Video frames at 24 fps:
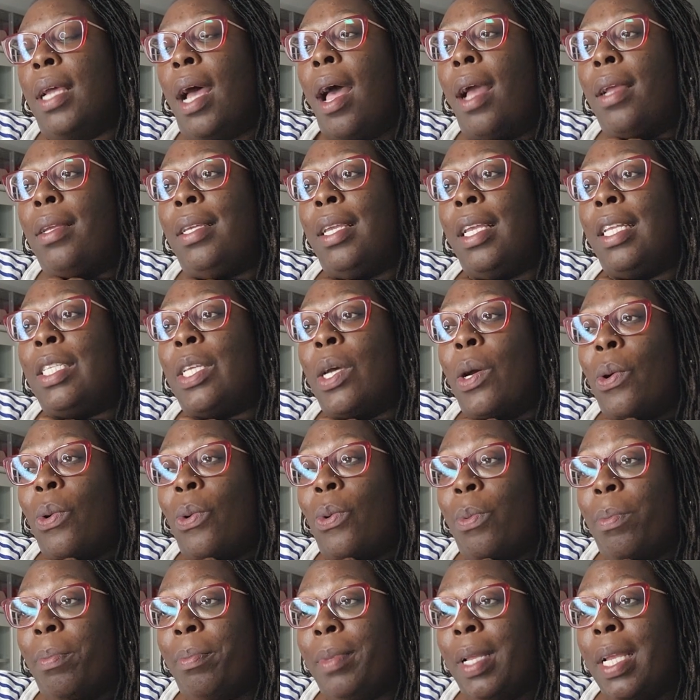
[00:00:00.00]
Doc gets
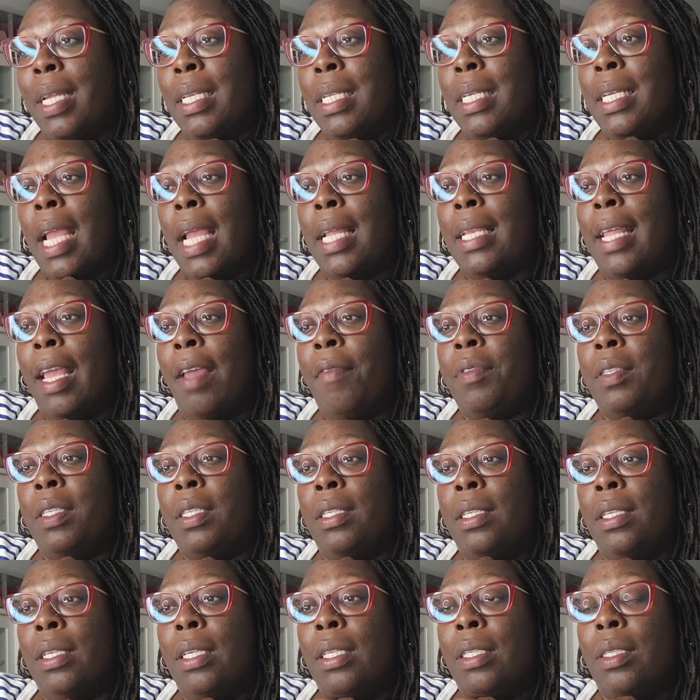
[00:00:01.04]
home and D A
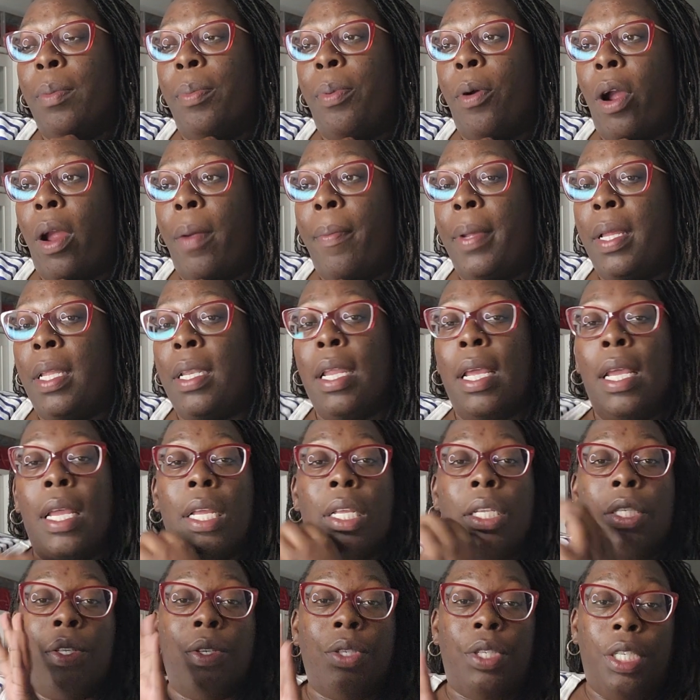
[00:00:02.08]
Davis is in his apartment.
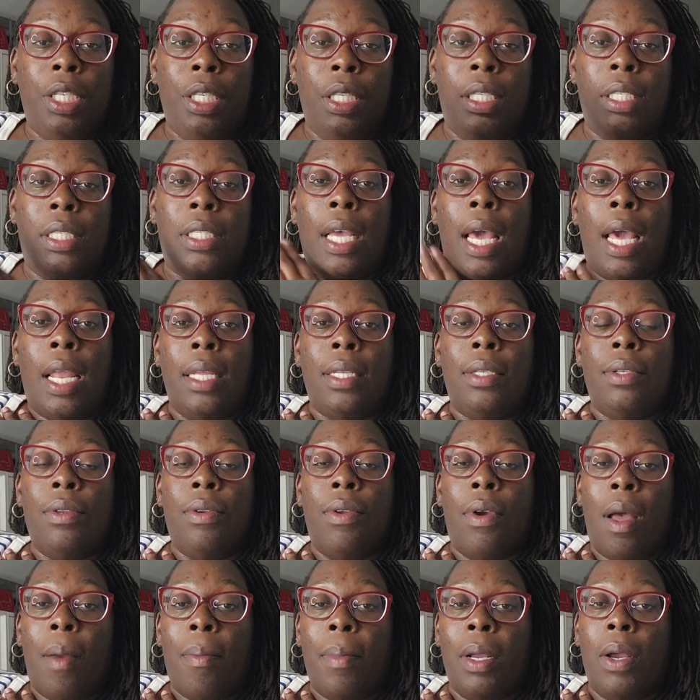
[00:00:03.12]
So she's decided,
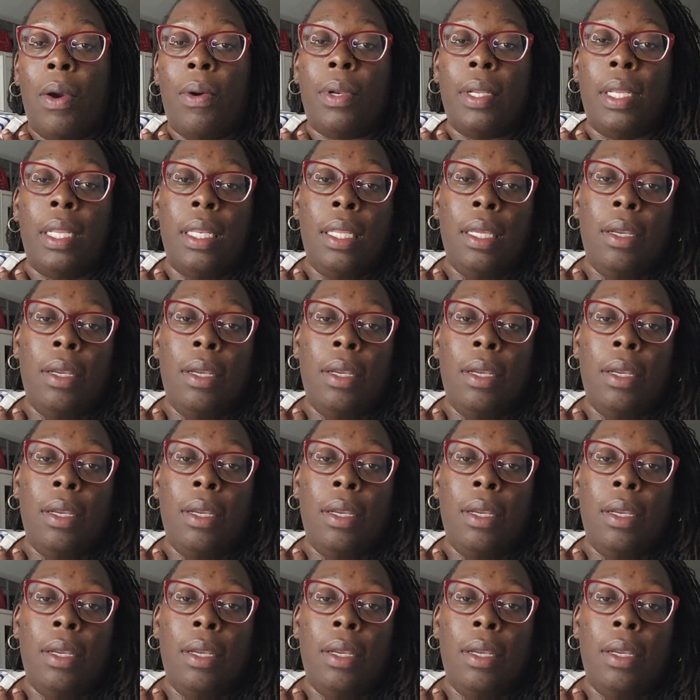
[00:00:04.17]
you know, I'm gonna go